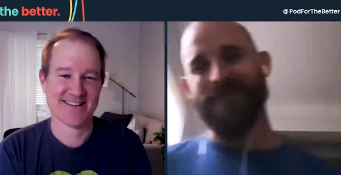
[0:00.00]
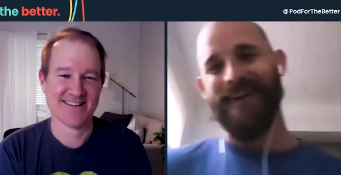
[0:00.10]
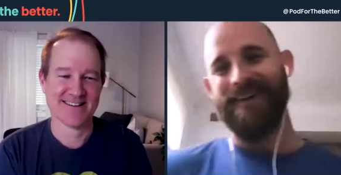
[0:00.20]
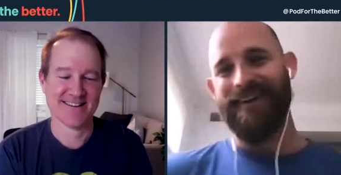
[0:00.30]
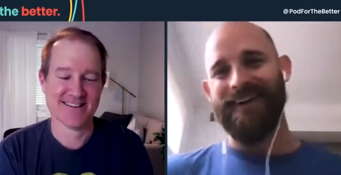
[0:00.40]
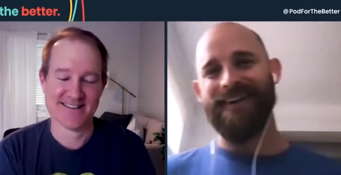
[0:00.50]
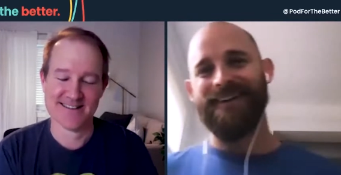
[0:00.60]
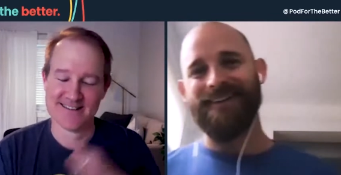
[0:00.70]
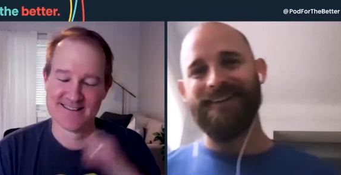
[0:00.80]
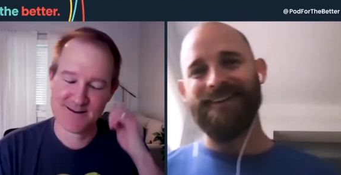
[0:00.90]
Speaker 1: how great it is.
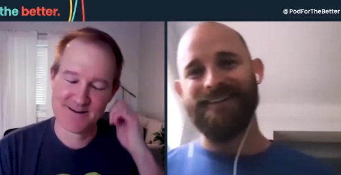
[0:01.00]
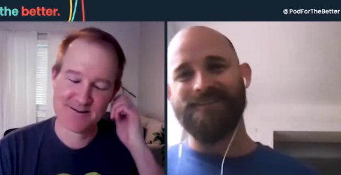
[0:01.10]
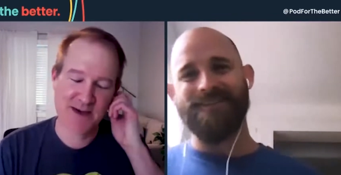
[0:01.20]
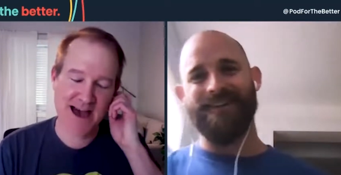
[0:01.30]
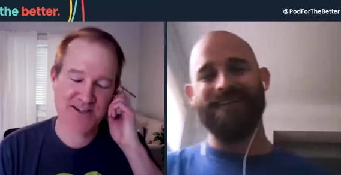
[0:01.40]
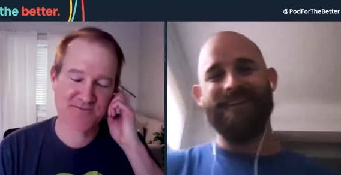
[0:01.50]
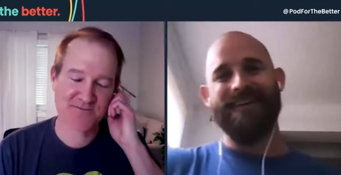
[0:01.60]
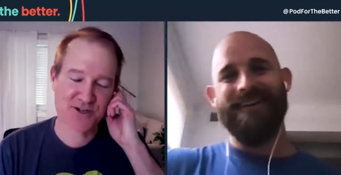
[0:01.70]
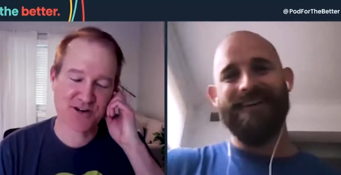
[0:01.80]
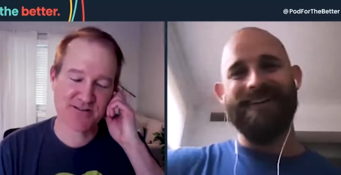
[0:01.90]
Speaker 2: Uh, passion know? for
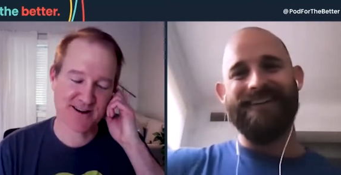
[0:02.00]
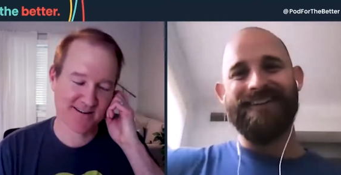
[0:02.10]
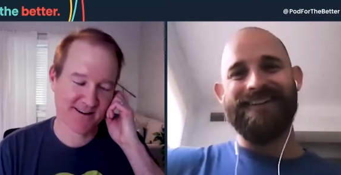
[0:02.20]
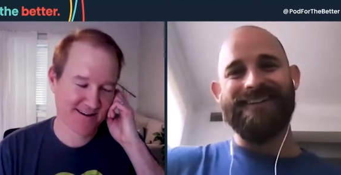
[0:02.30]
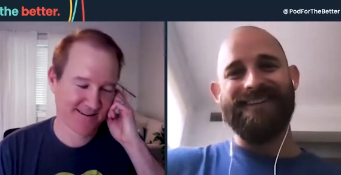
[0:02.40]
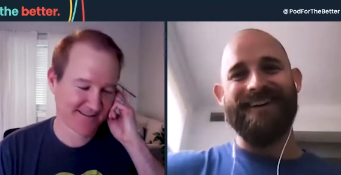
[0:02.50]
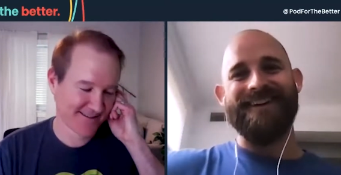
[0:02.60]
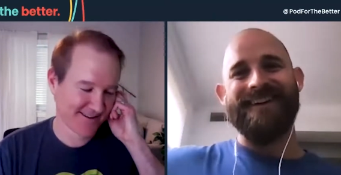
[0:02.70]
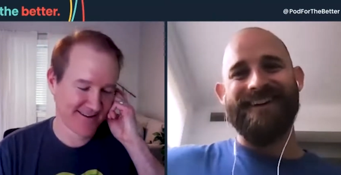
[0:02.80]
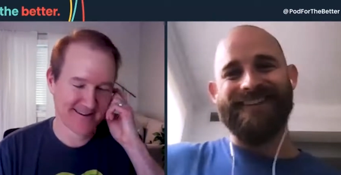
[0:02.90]
cheerleading, right? There
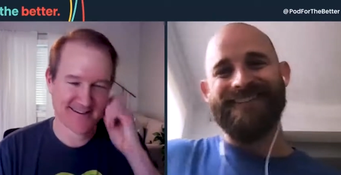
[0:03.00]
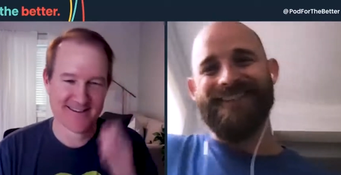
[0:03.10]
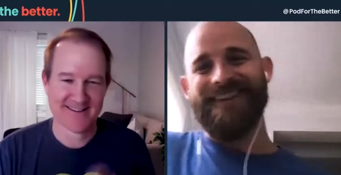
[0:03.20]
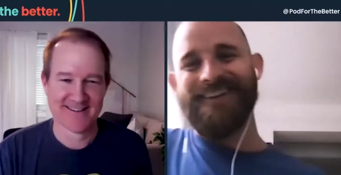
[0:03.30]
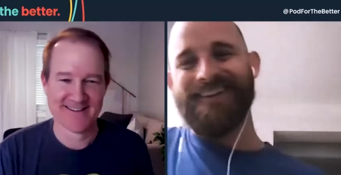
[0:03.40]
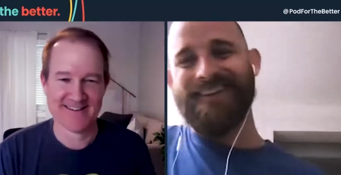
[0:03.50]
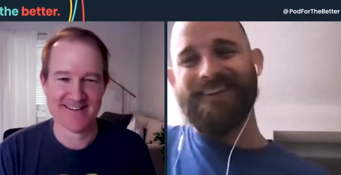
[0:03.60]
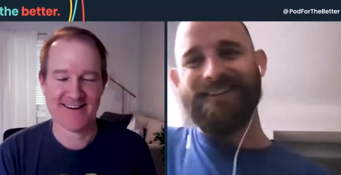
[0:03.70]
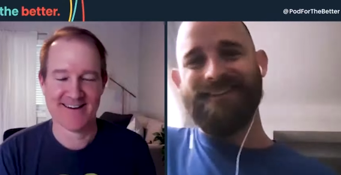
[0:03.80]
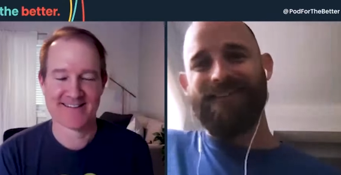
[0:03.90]
you go. Yeah. Yeah.
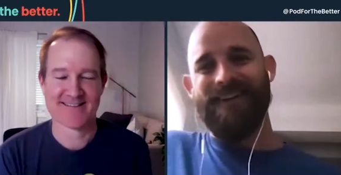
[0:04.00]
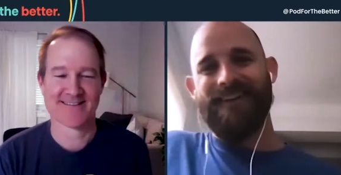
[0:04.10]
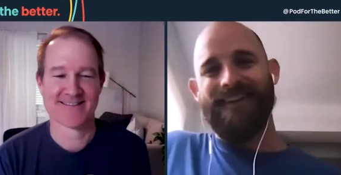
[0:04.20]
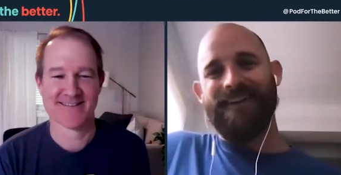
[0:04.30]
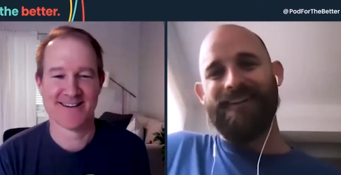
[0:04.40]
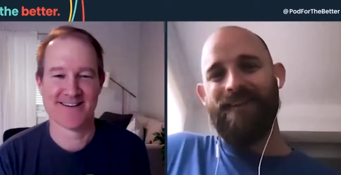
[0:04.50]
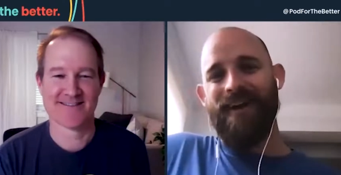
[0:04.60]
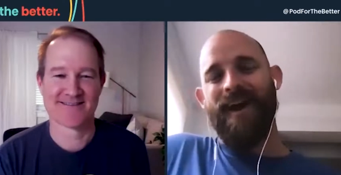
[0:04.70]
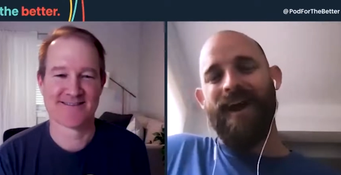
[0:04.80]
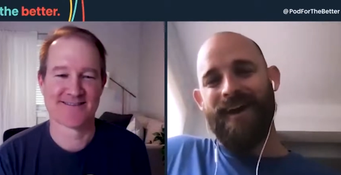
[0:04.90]
Go.
Speaker 1: So I'm,
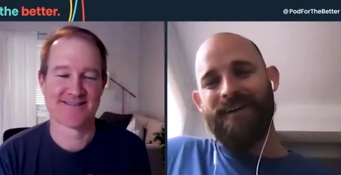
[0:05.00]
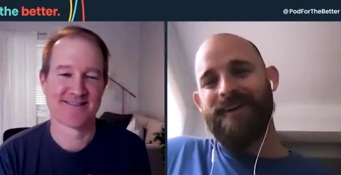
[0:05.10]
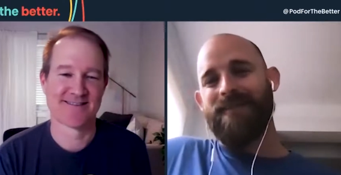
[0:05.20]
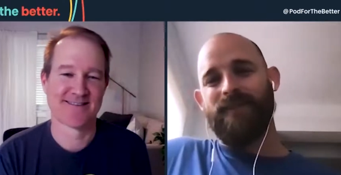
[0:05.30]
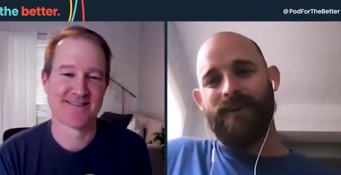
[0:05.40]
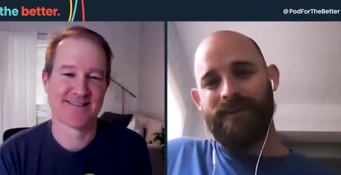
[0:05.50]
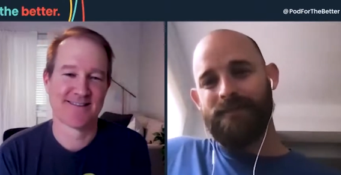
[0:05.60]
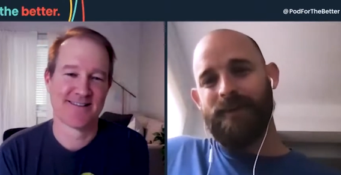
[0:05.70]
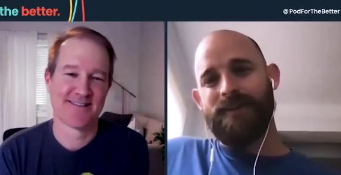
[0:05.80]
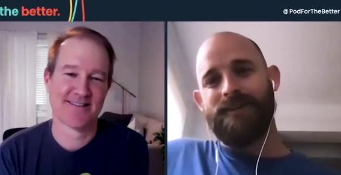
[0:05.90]
yeah, I, I, I'm very
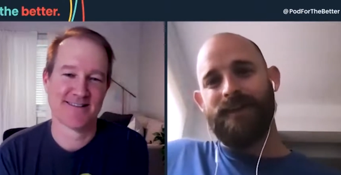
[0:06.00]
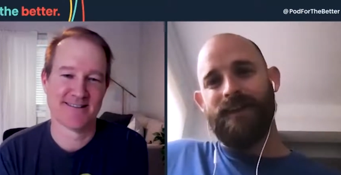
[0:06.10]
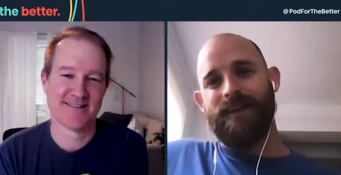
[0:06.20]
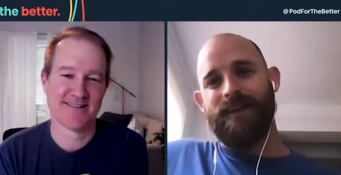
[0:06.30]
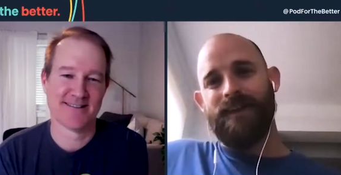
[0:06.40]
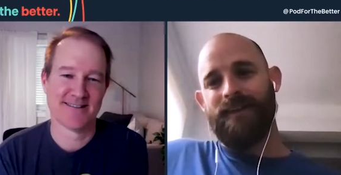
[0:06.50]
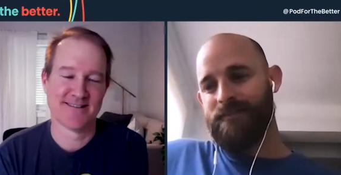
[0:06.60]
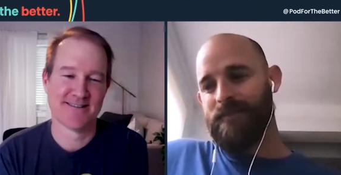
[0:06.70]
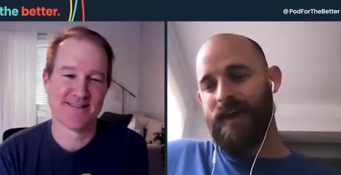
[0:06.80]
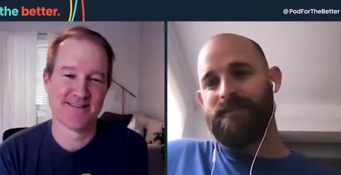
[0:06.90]
much
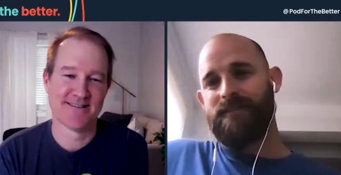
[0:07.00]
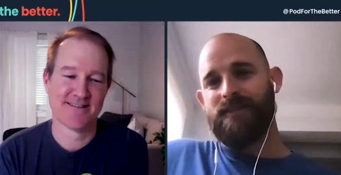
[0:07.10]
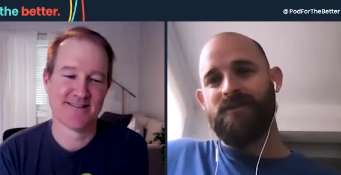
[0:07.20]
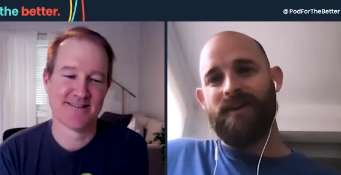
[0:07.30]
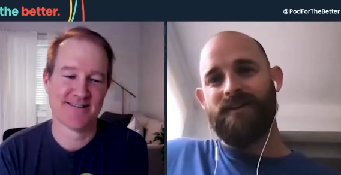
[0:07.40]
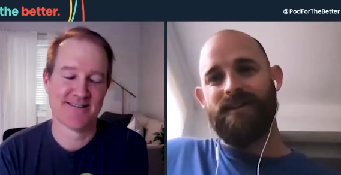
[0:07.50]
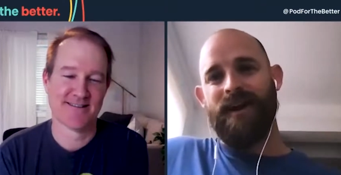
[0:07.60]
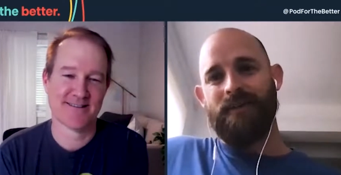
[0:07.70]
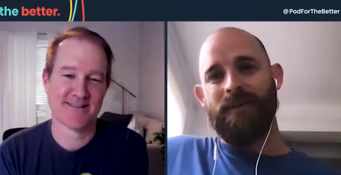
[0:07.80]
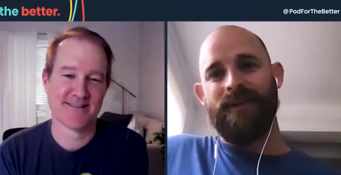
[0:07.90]
in, that's the trench
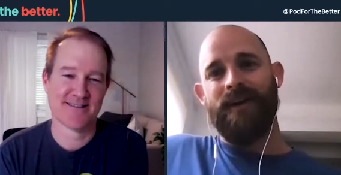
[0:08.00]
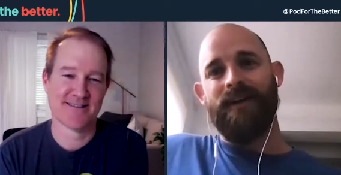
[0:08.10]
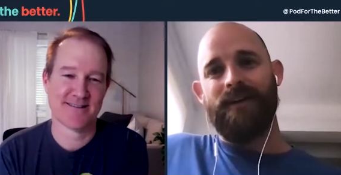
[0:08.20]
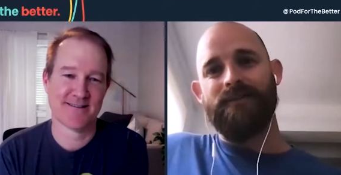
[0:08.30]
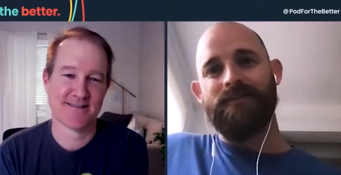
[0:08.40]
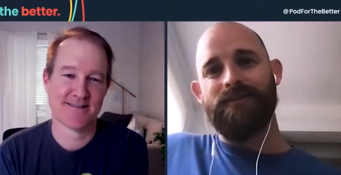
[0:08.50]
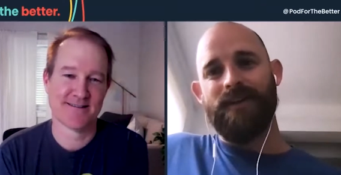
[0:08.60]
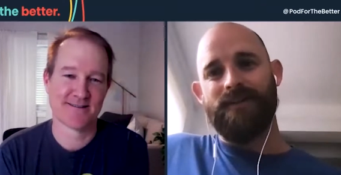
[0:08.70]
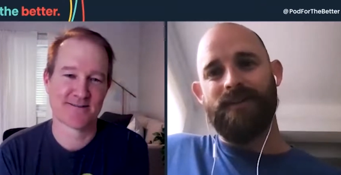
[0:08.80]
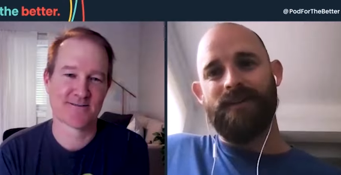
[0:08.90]
that I'm in right now
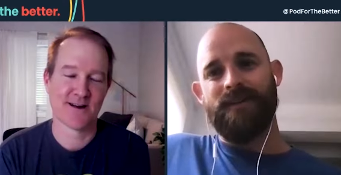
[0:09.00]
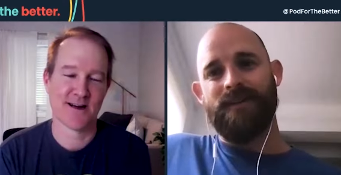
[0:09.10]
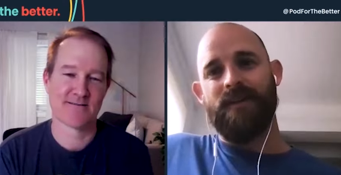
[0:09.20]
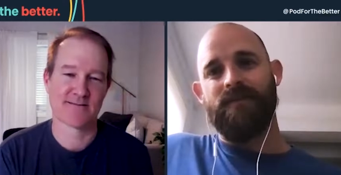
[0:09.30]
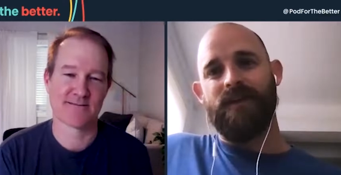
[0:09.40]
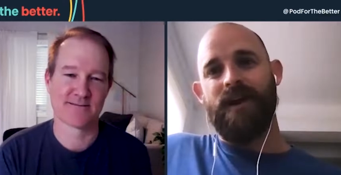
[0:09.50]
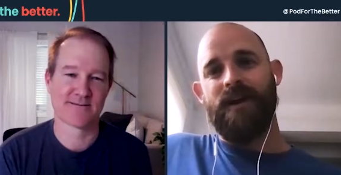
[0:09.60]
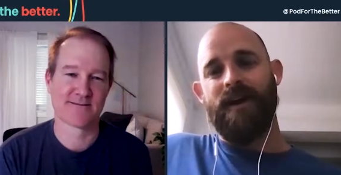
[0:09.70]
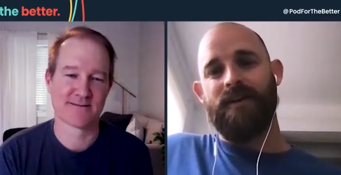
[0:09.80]
is, right. is trying to figure